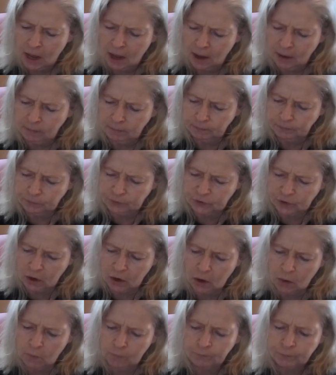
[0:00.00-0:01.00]
Um,
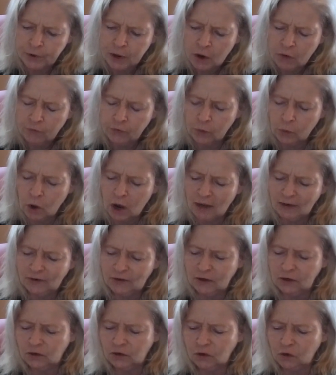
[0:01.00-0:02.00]
so, for
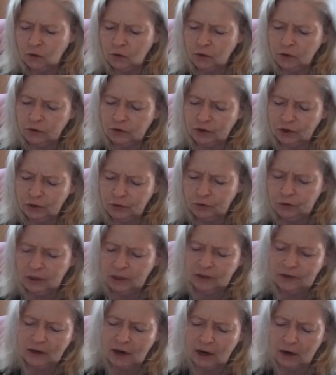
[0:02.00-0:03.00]
wives, they slew their children
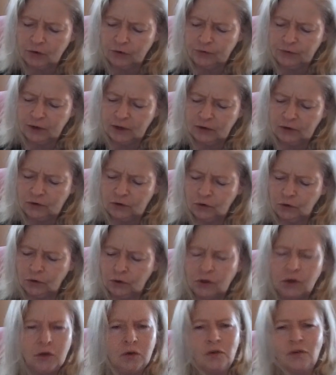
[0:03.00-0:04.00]
and sacrificed or
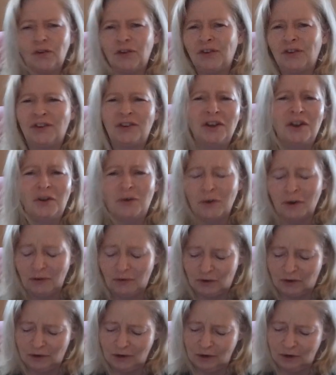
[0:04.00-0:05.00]
used
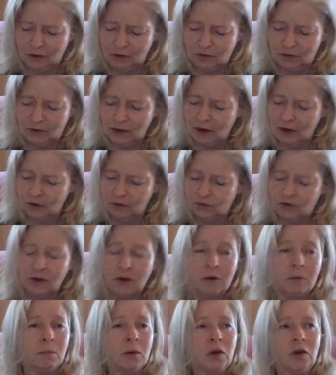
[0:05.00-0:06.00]
secret
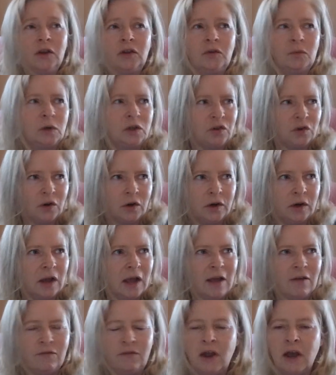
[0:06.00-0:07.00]
ceremonies, which are
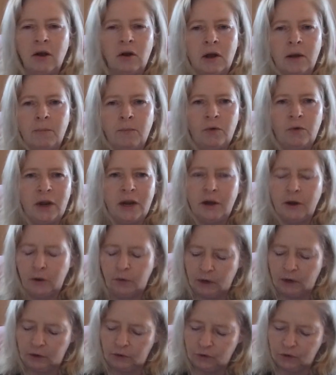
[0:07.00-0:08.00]
have now come right
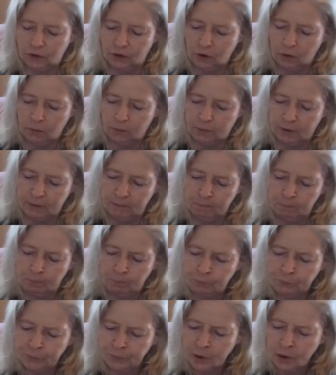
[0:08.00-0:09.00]
out into the open,
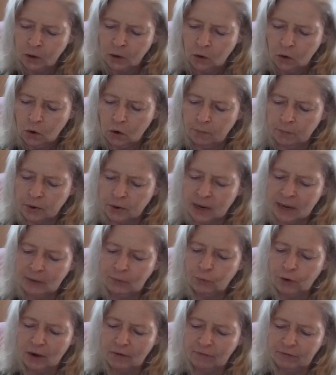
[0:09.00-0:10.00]
or
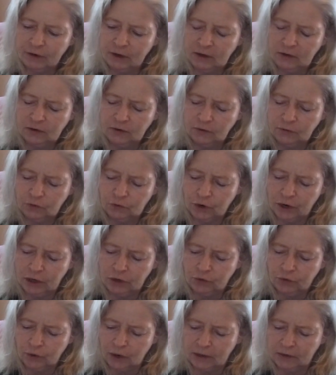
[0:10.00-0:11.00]
made revelings of
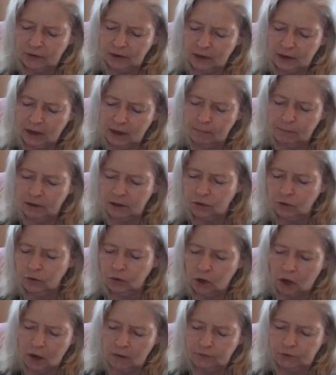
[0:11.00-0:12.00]
strange rites. They kept
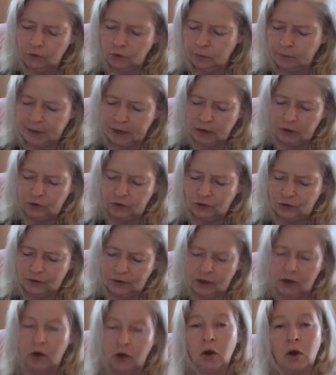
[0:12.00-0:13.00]
neither lives nor
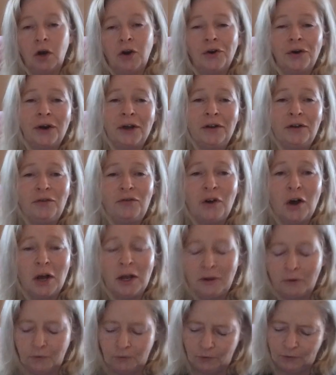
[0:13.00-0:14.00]
marriages any longer
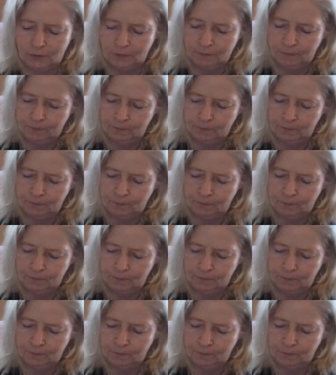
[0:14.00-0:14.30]
undefiled.